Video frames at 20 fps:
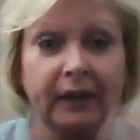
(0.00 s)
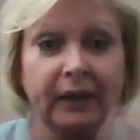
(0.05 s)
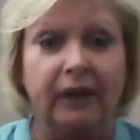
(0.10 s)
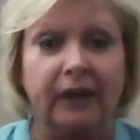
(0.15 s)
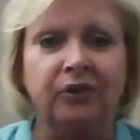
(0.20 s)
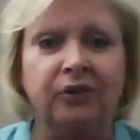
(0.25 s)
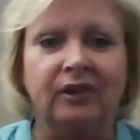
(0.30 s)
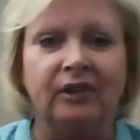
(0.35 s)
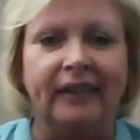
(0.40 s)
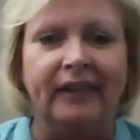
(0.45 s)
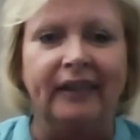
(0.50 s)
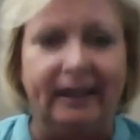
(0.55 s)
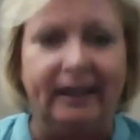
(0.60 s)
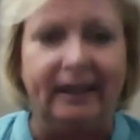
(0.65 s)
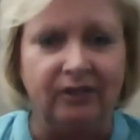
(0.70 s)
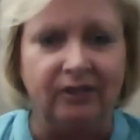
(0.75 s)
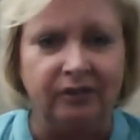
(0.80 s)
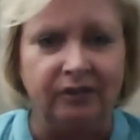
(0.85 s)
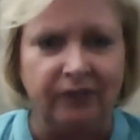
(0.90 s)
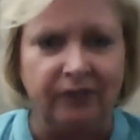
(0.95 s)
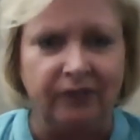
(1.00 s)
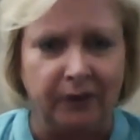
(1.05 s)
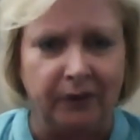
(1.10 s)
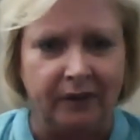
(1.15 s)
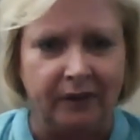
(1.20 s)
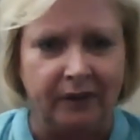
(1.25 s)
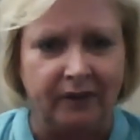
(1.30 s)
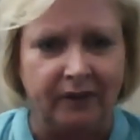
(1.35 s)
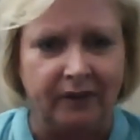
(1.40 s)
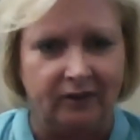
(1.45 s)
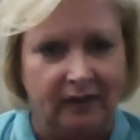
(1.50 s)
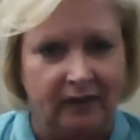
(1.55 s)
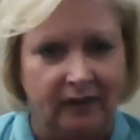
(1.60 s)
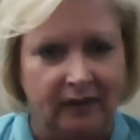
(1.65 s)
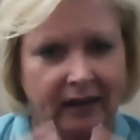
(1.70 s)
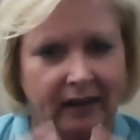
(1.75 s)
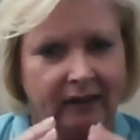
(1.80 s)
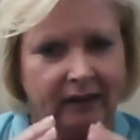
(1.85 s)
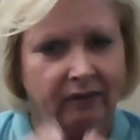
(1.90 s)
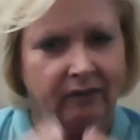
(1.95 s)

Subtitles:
to laser focus, to